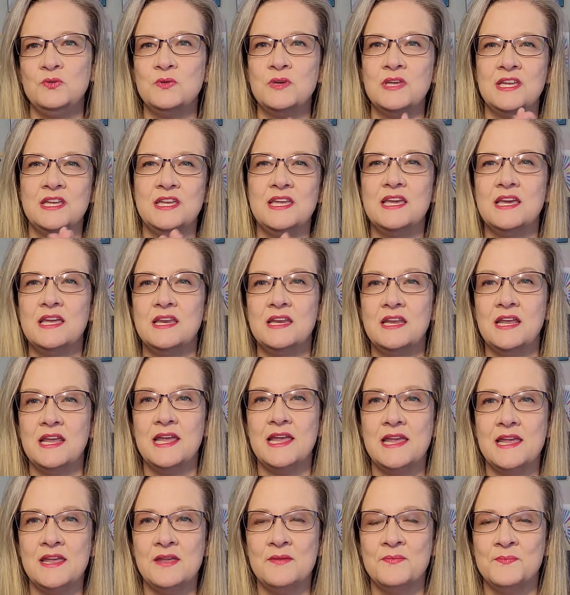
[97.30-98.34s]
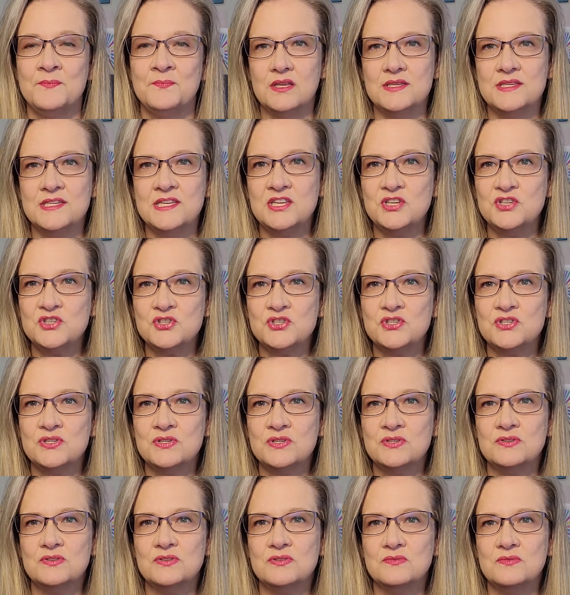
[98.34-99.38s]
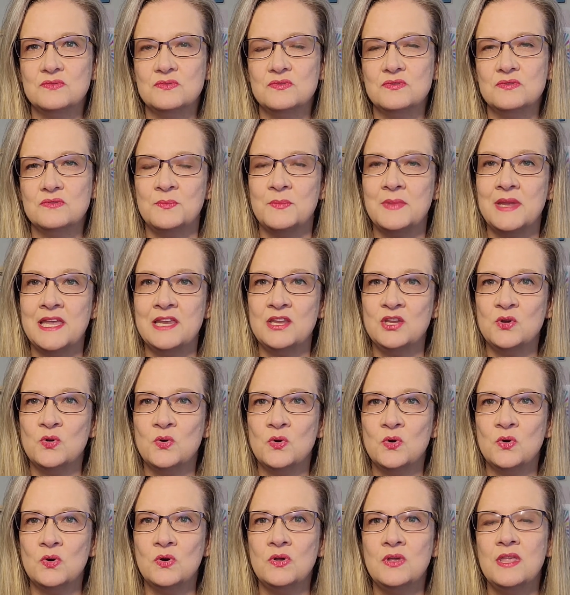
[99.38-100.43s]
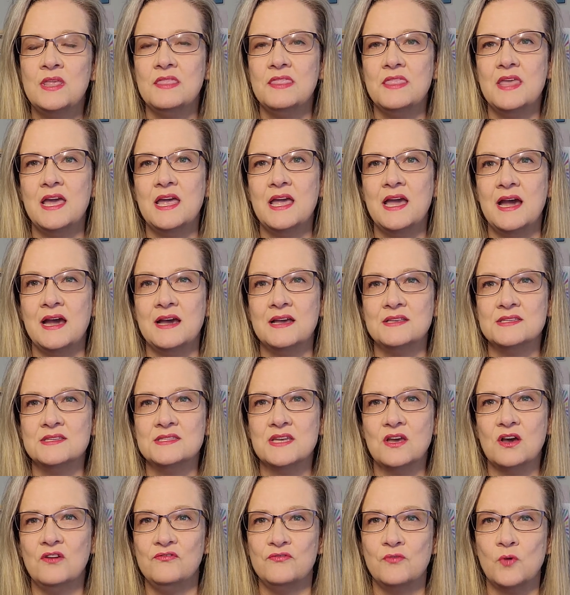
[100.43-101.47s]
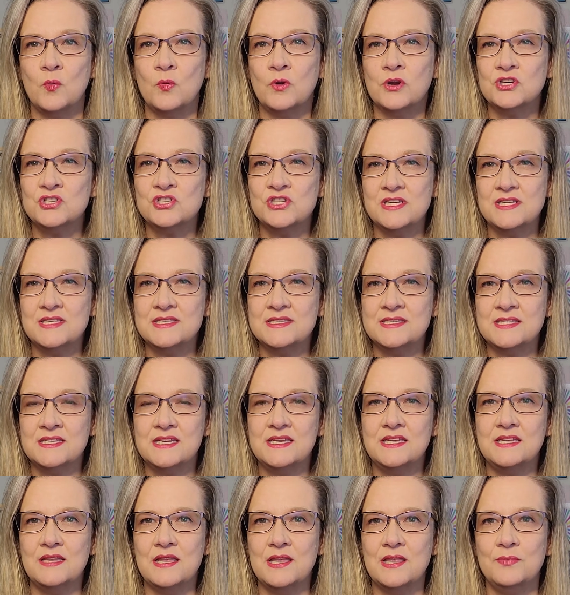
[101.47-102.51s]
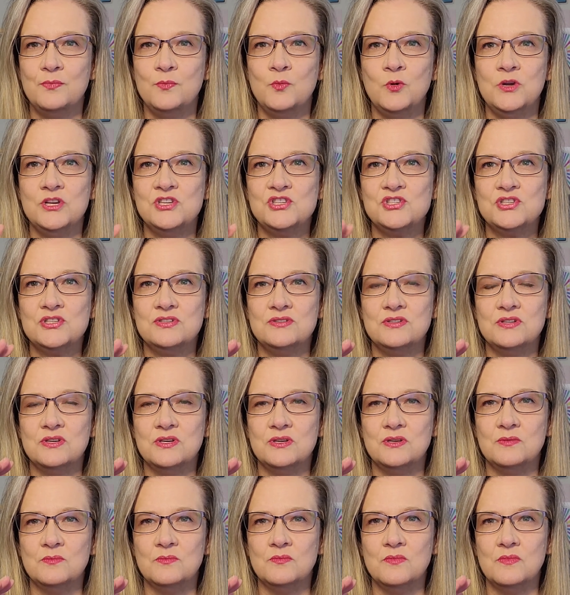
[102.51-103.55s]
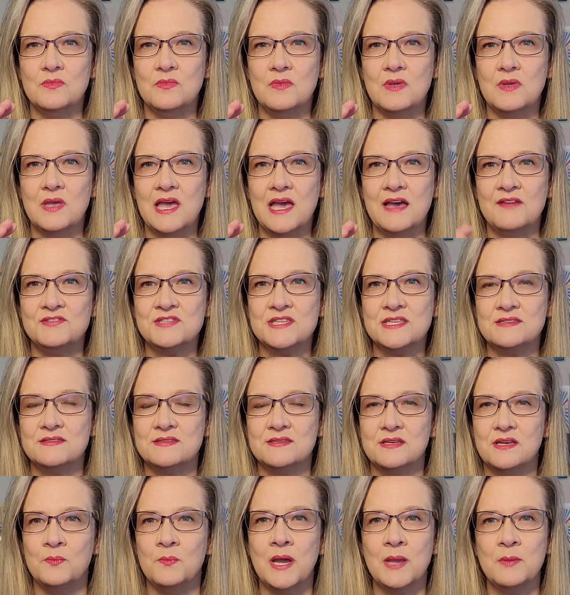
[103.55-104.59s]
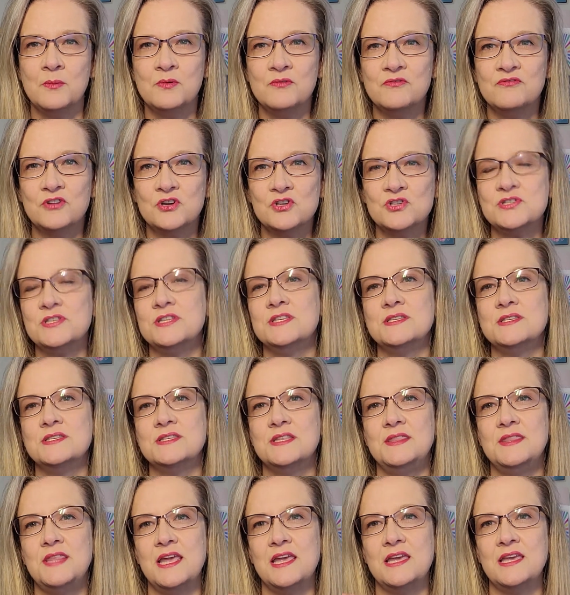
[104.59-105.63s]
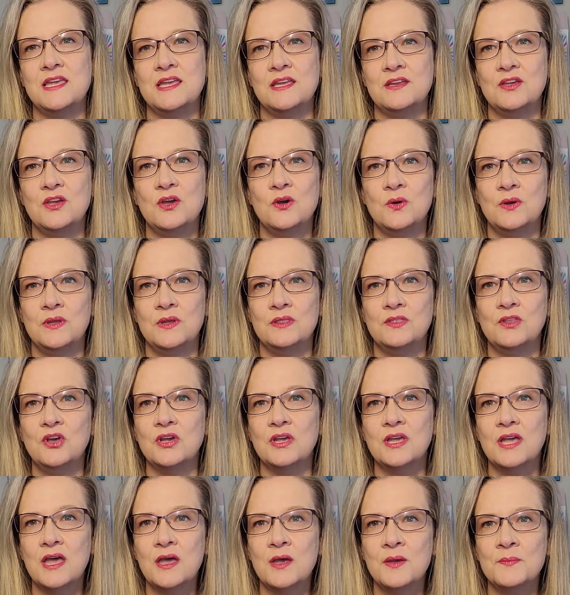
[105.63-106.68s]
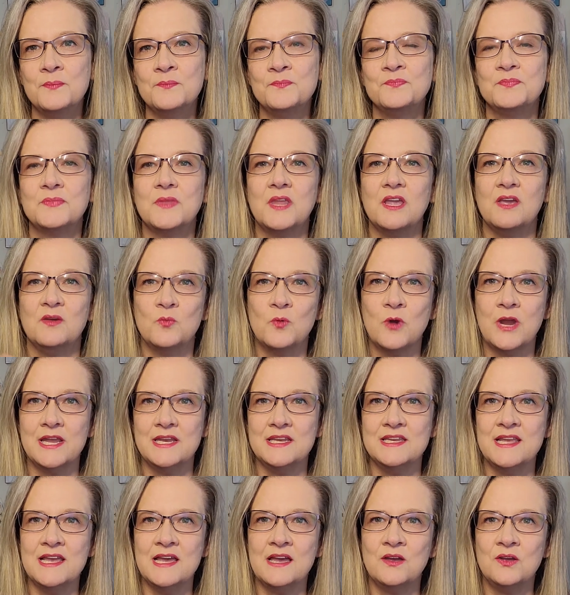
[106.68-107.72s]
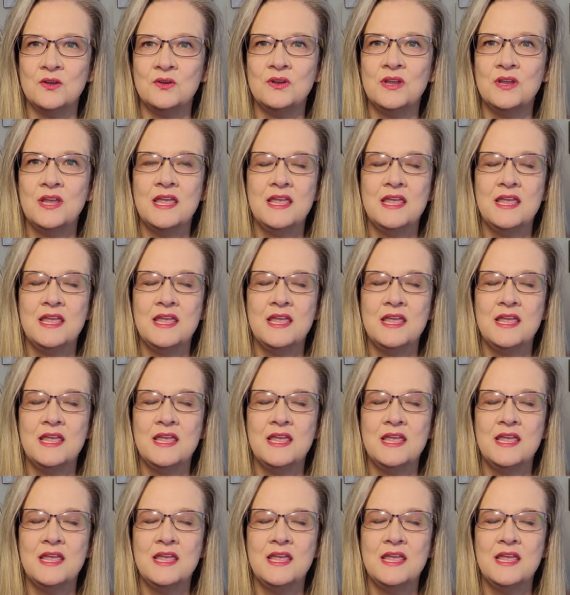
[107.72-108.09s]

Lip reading: can get a teacher's manual that has all the worksheets in it, which has Bible verses that they can go and look up and write down,